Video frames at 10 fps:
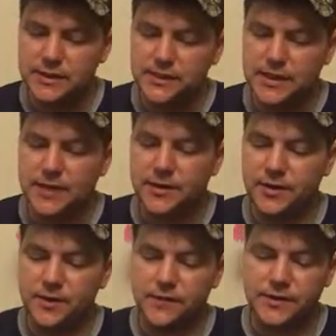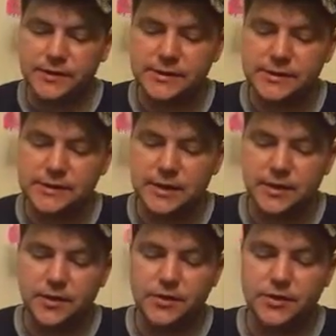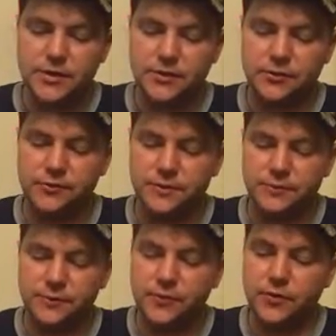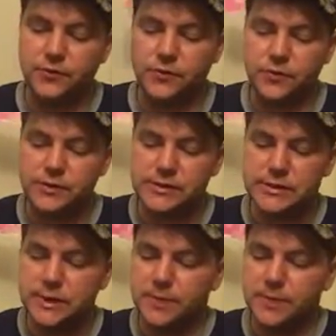they had heard of this, and other dark rumors before, of course,